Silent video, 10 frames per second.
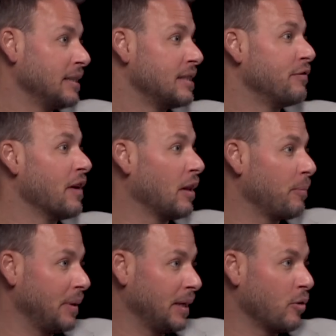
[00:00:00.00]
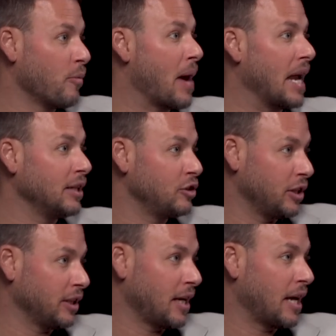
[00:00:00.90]
developing or
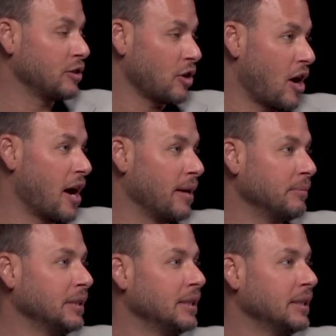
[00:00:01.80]
managing, and time